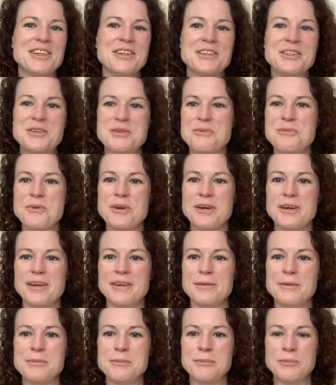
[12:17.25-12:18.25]
You
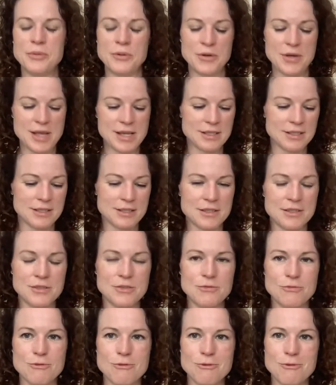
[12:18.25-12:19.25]
were put into the
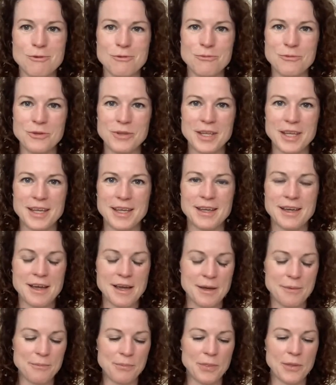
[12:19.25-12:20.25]
draw for the
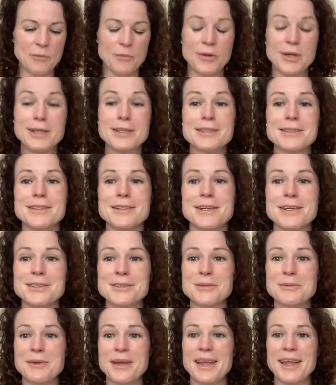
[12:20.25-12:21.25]
winners
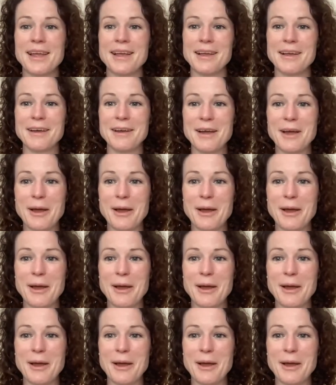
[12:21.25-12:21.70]
last week.